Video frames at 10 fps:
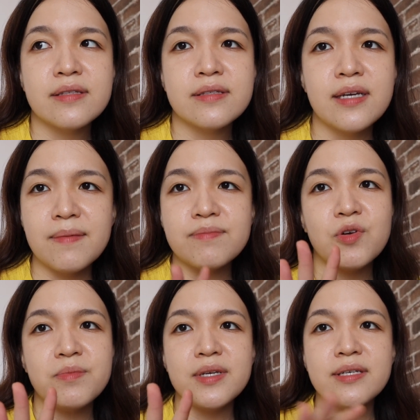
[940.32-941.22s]
yeah,
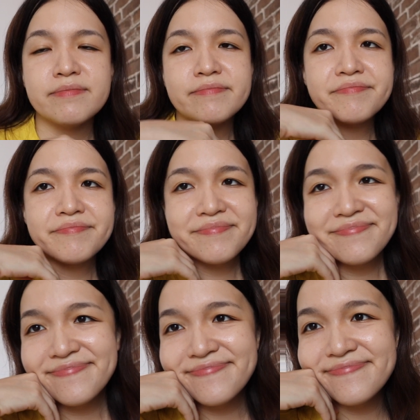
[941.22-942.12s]
not me.
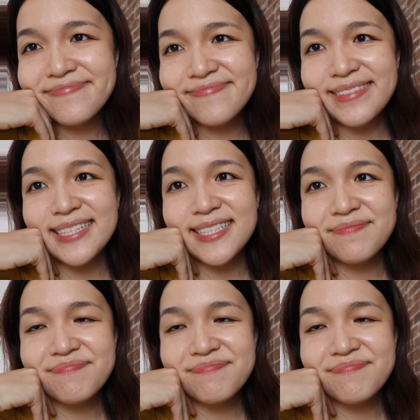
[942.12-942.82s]
That's it.